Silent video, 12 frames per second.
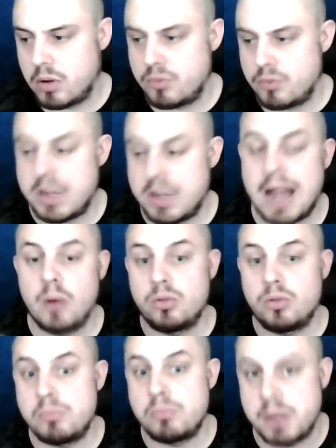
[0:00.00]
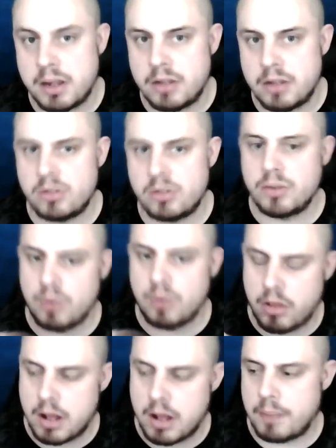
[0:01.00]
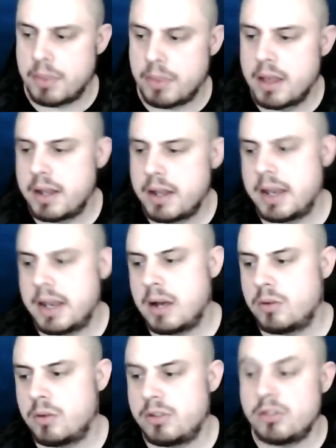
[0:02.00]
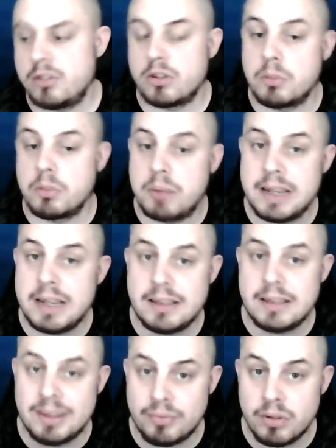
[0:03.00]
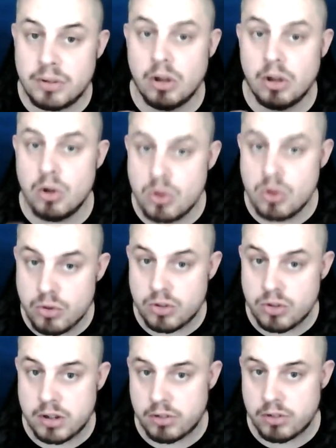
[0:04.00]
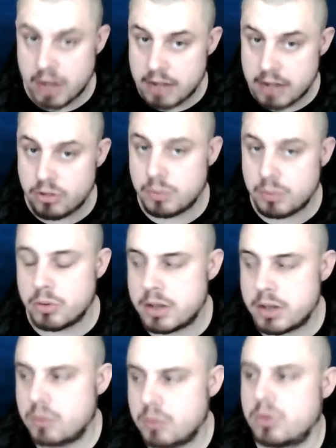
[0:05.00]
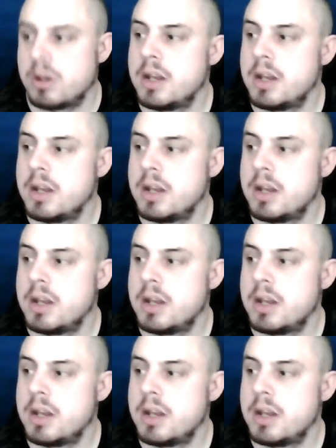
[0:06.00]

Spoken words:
rehousing me and stuff like that. Now this is a complete different Lucy, so heads up on that one.